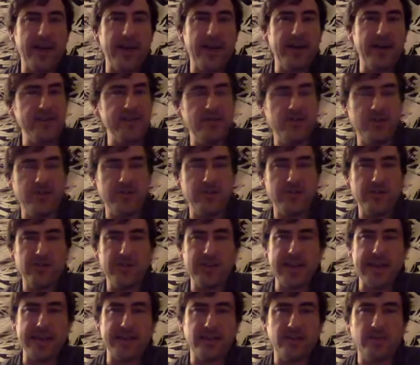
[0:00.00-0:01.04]
and, you can
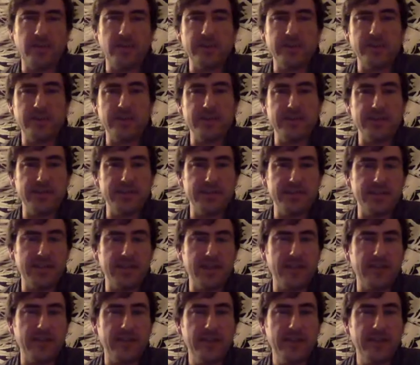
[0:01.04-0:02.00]
ask questions and stuff